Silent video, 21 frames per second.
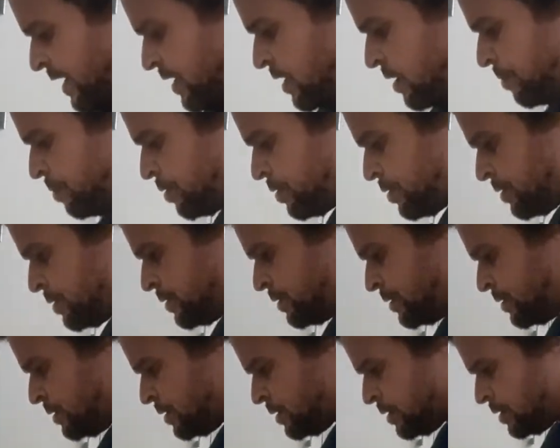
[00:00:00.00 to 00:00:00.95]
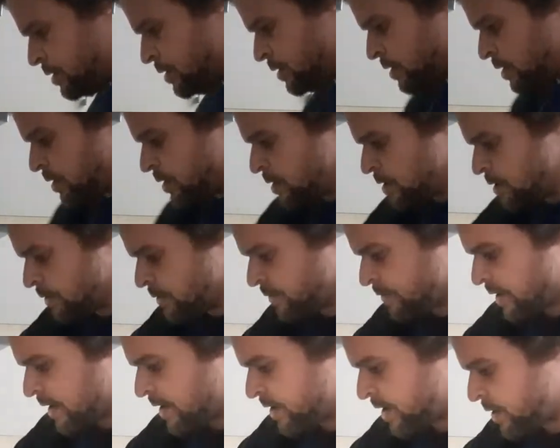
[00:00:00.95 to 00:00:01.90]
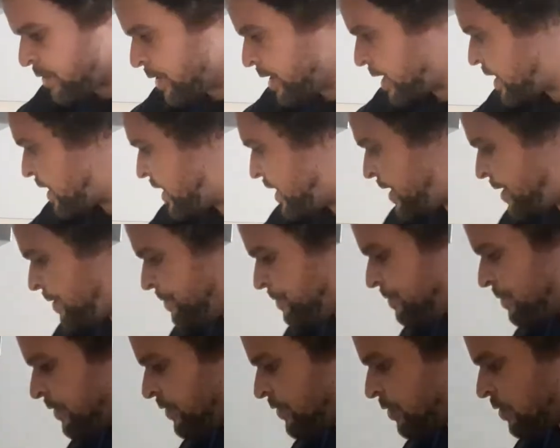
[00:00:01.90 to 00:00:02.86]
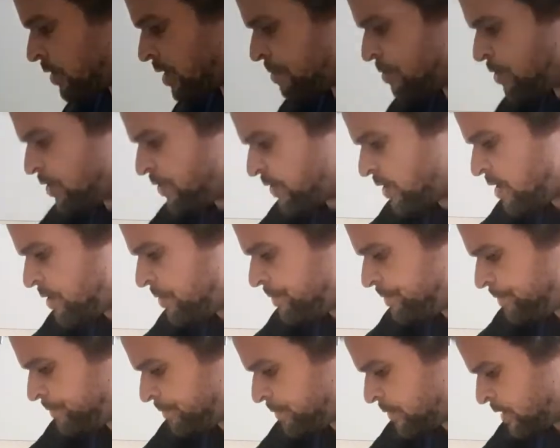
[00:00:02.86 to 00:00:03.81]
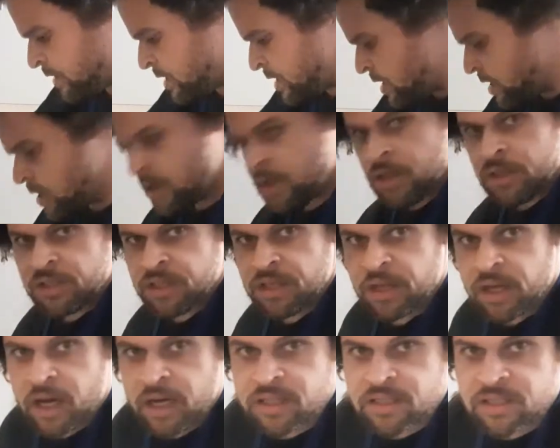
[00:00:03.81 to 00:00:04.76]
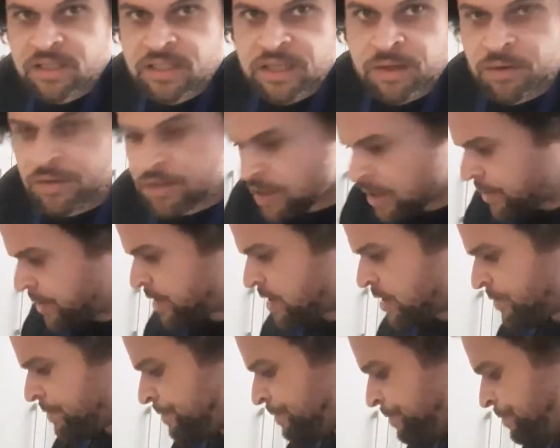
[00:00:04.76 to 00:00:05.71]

up very quickly before I move on, so you guys can see what's going on.